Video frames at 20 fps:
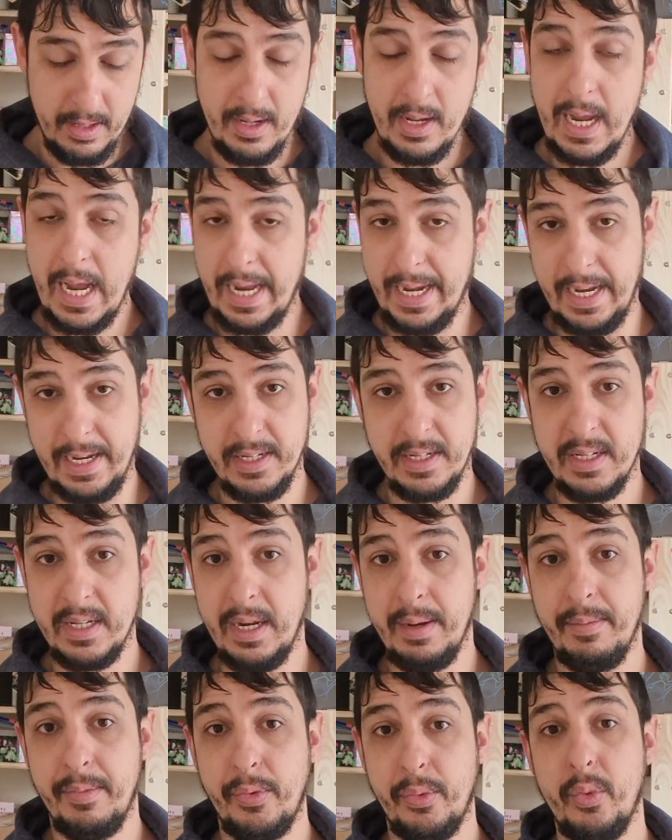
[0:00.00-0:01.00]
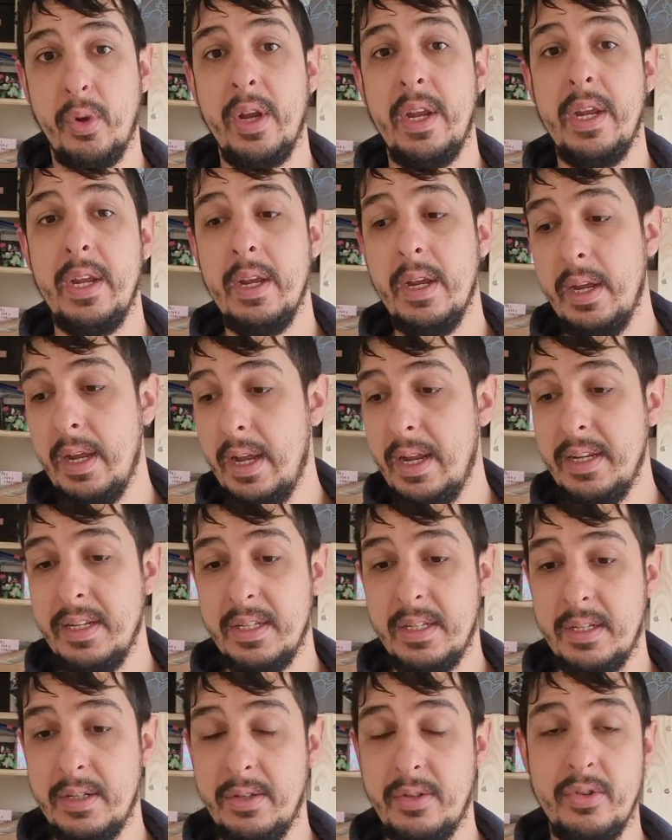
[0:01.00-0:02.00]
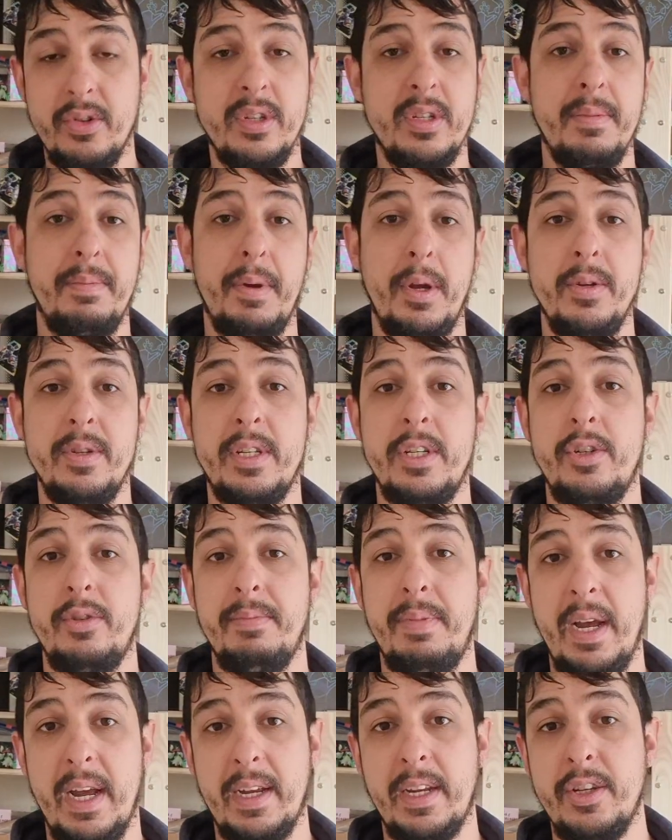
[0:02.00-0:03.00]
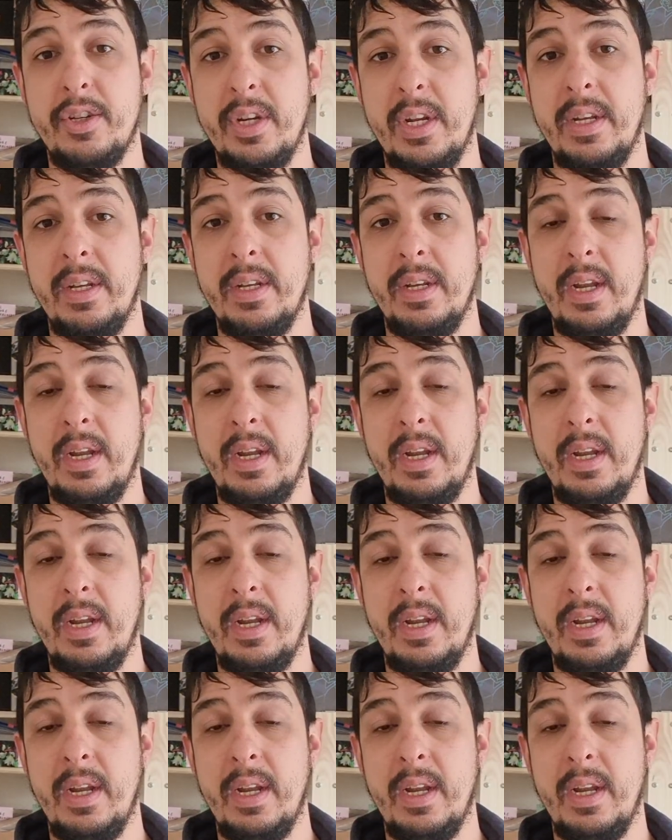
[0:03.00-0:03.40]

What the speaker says: And then step 3 is just the postage and packaging,